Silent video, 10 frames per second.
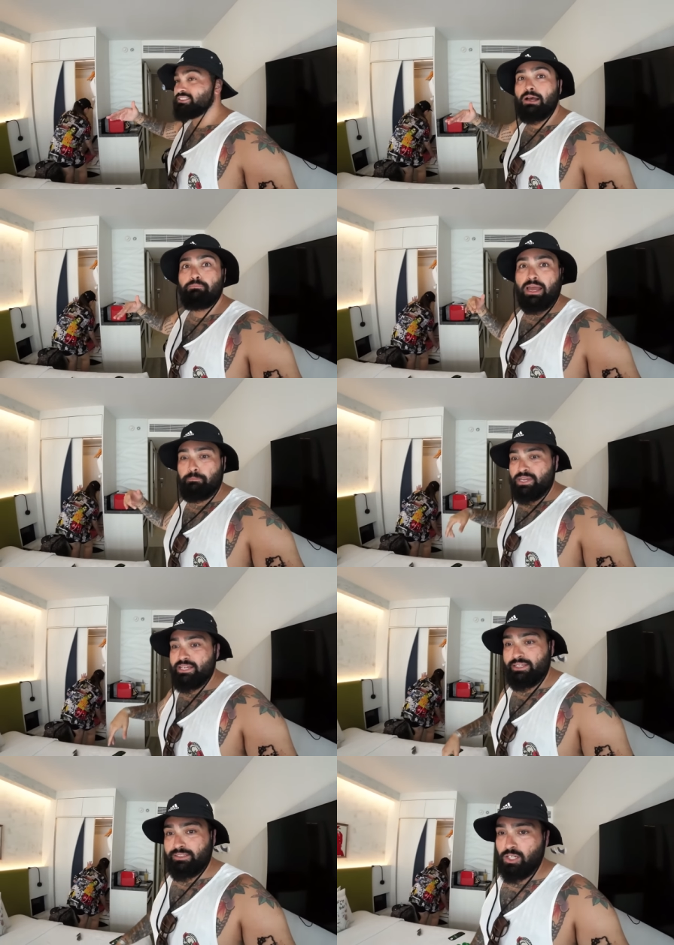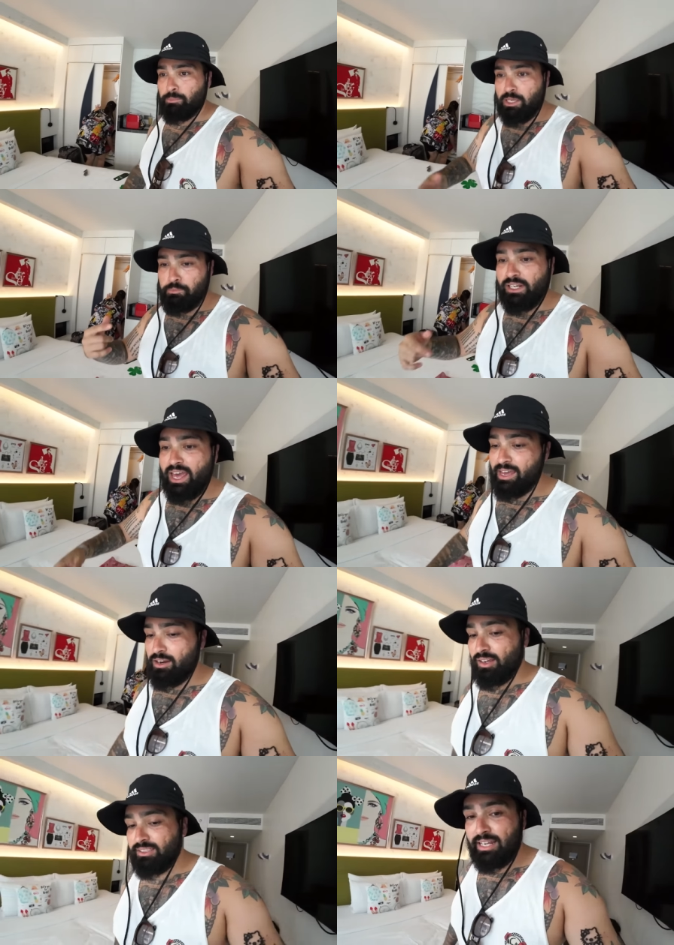stub my pinky toe. I'm keeping the hat
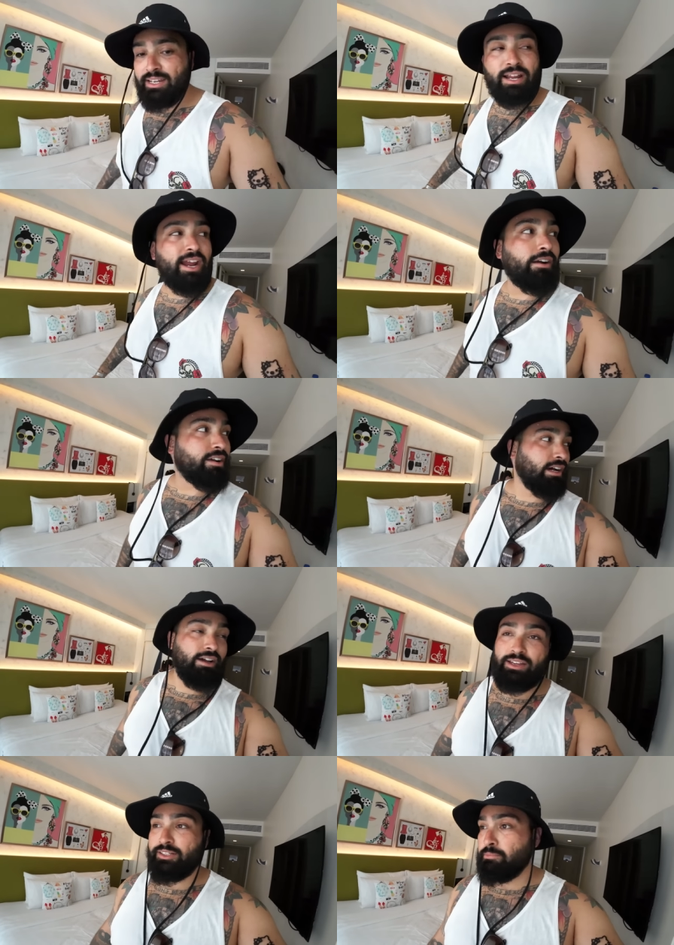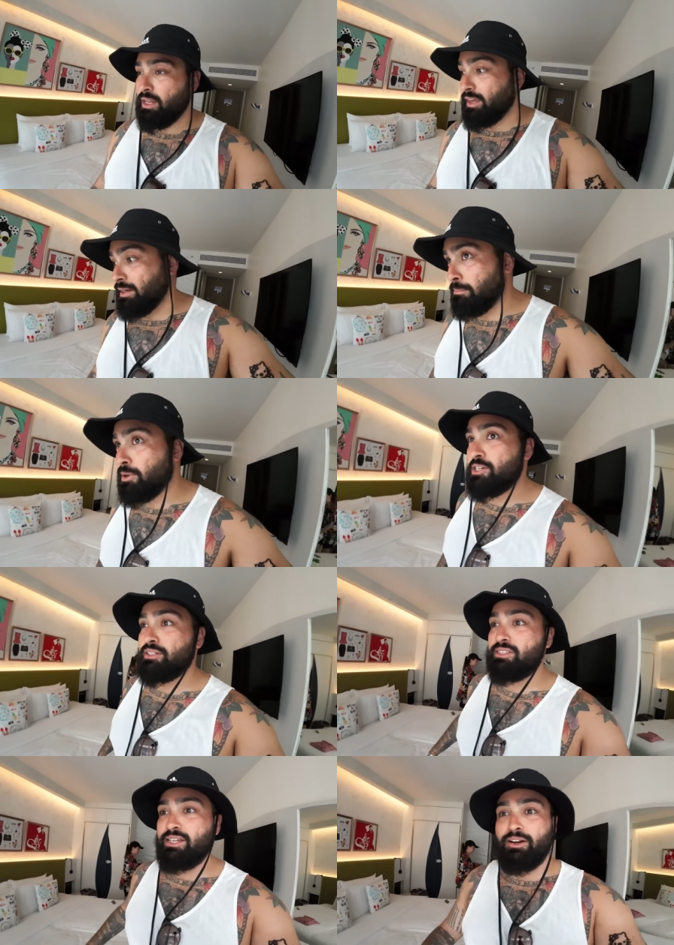on because I need a haircut, like an
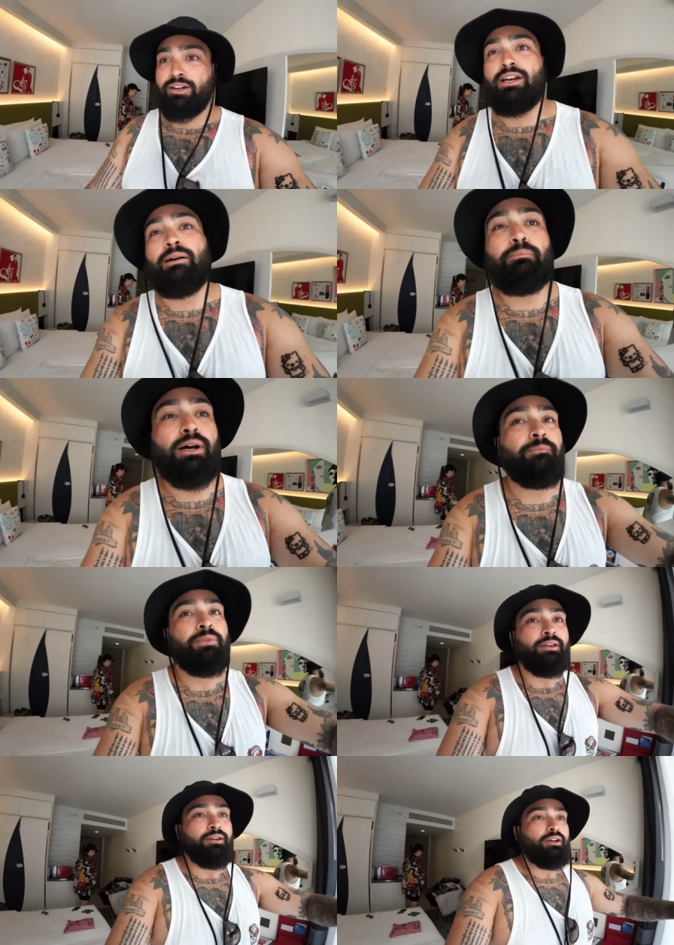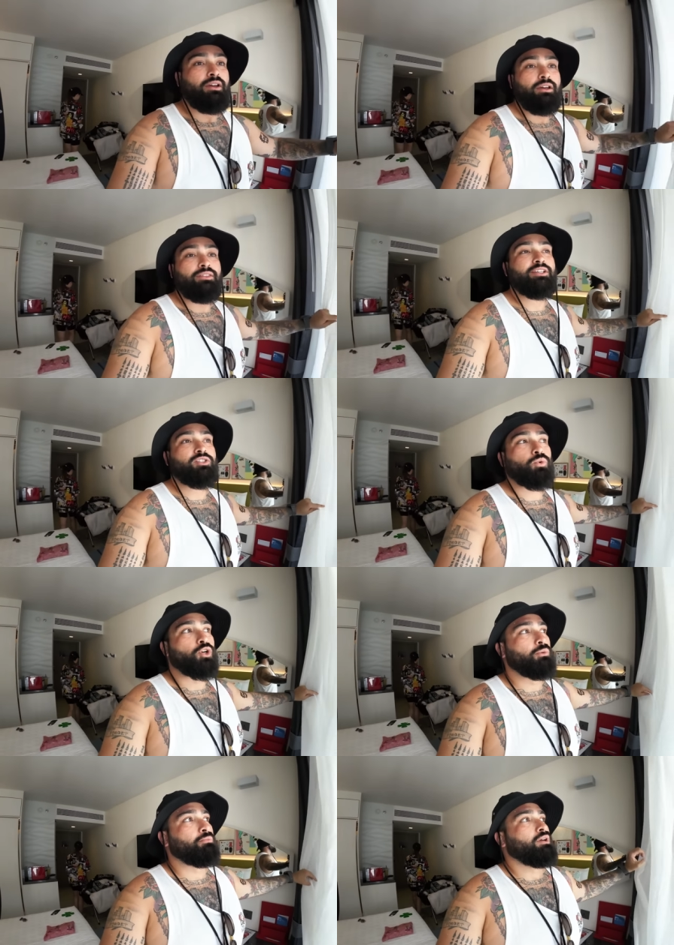emergency haircut. But this
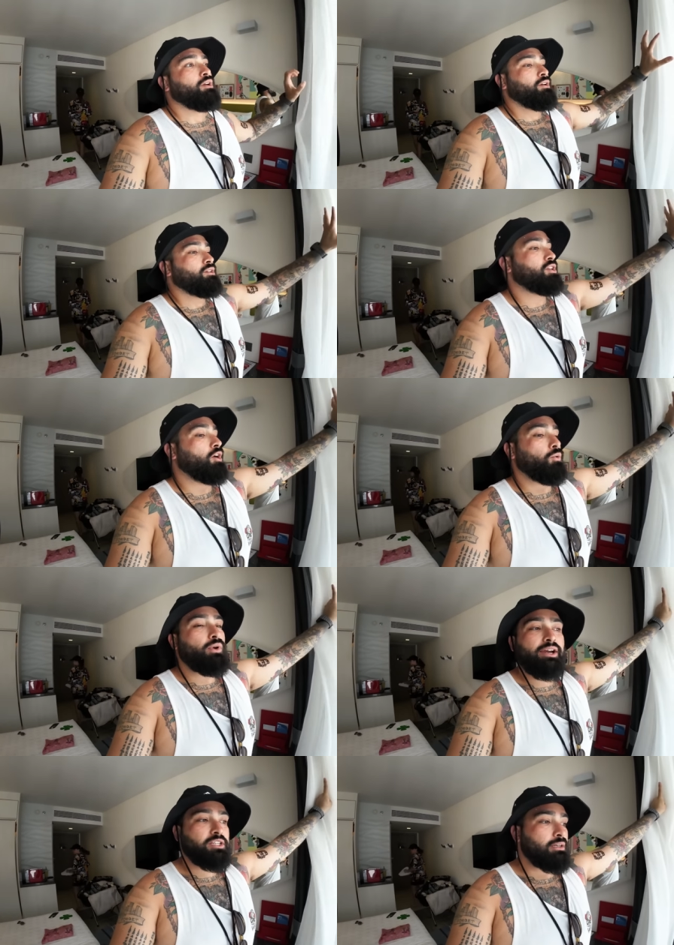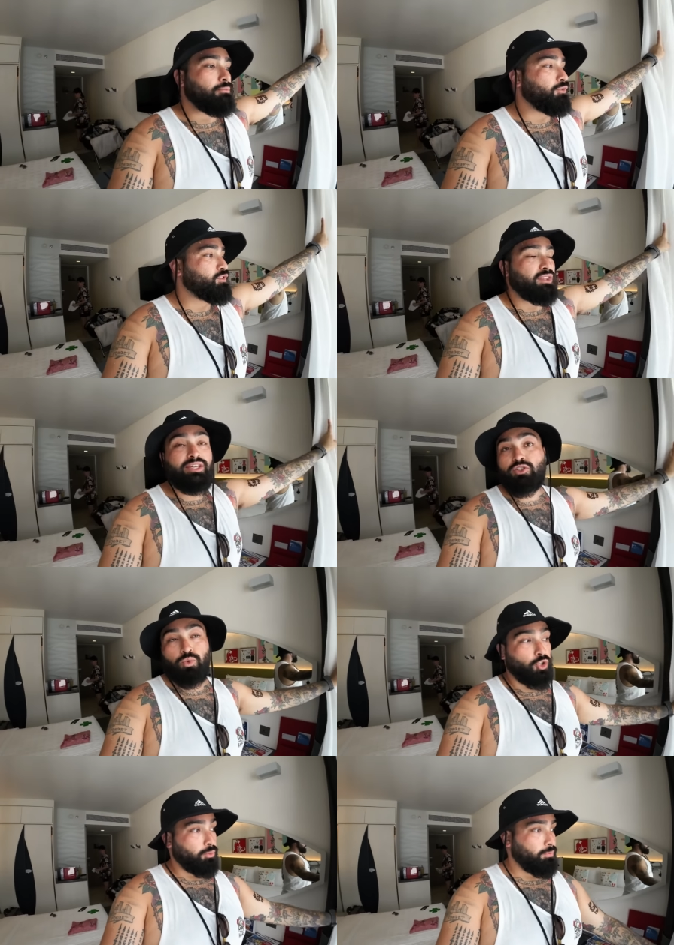room, so we actually moved to this
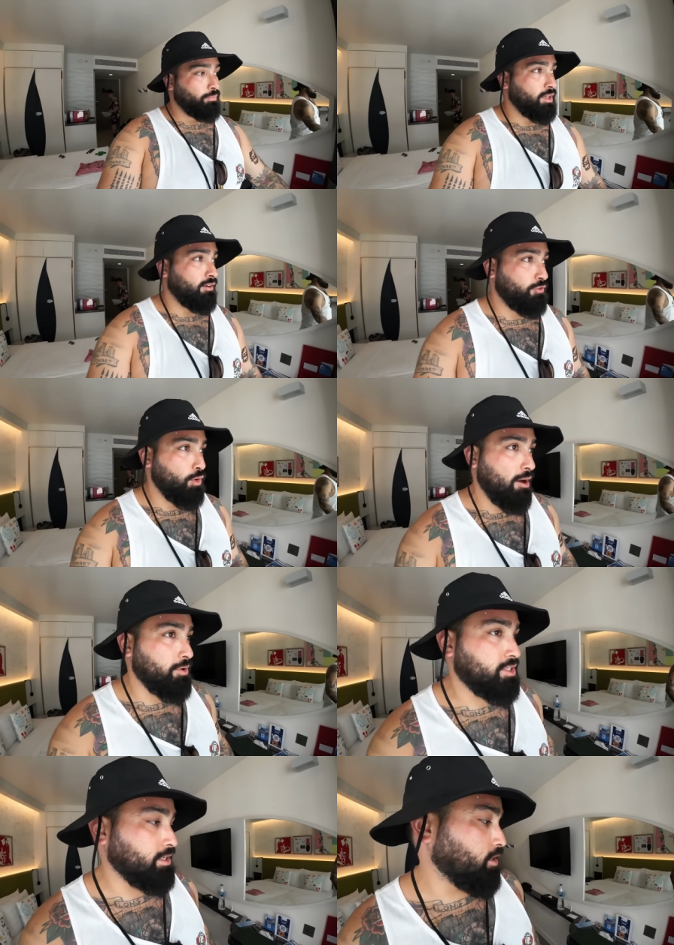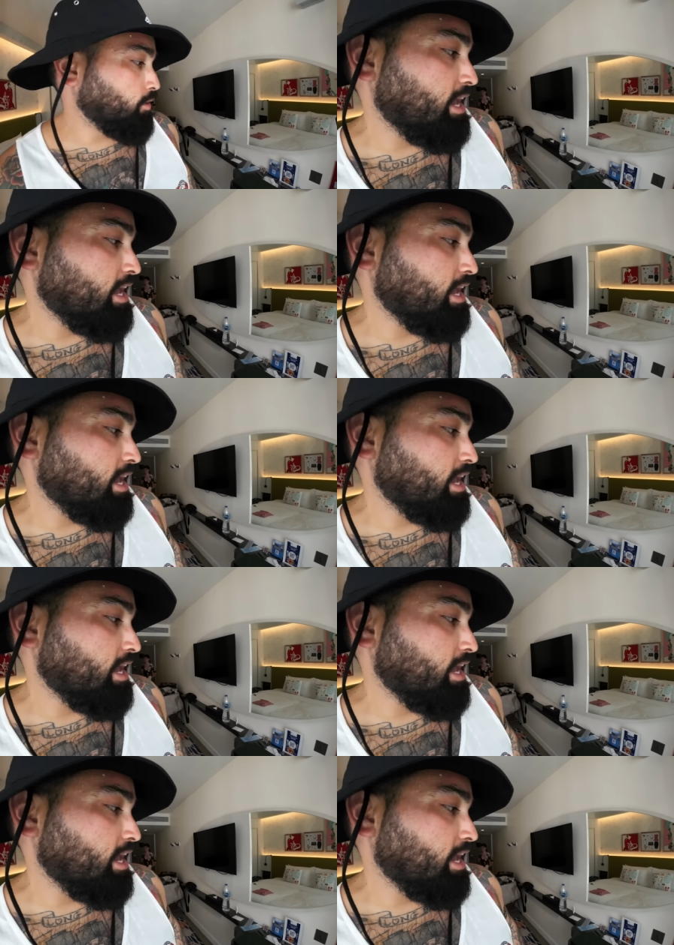room a few hours ago.